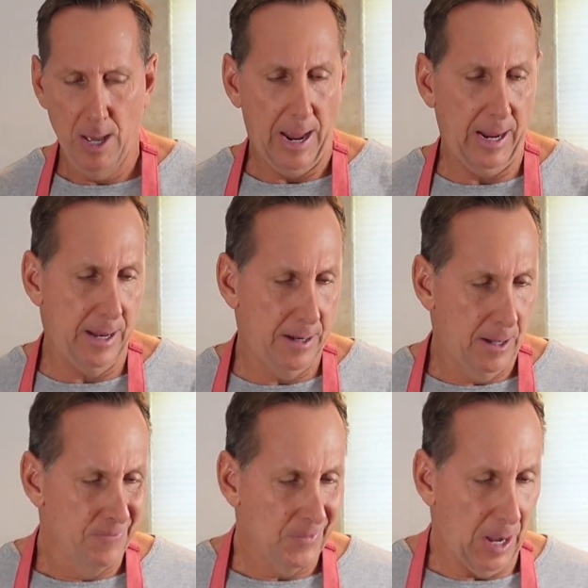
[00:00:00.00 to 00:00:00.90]
And
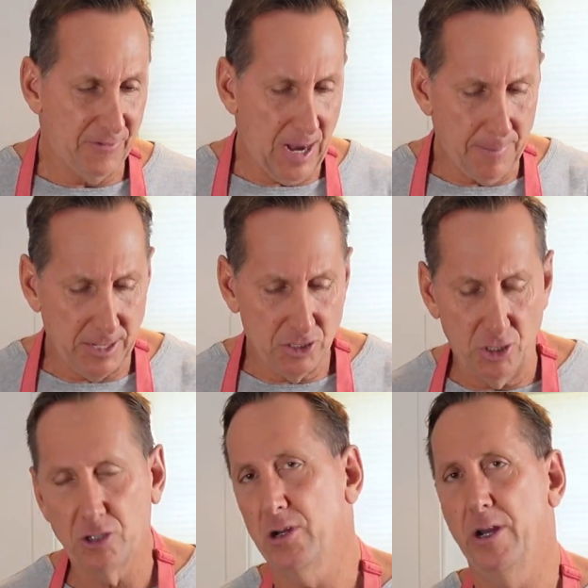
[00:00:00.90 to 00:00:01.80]
I've got my
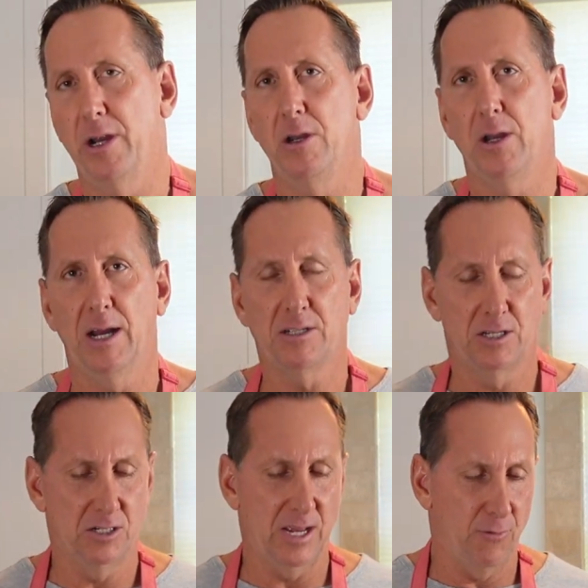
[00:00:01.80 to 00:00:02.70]
juicer here. You guys can
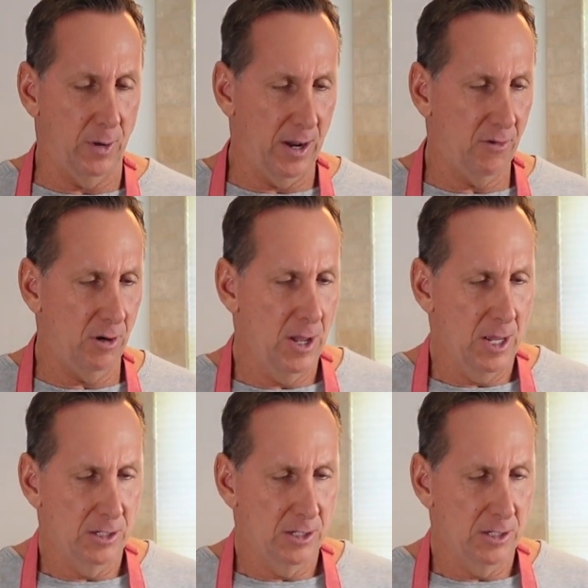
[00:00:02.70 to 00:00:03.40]
just have whatever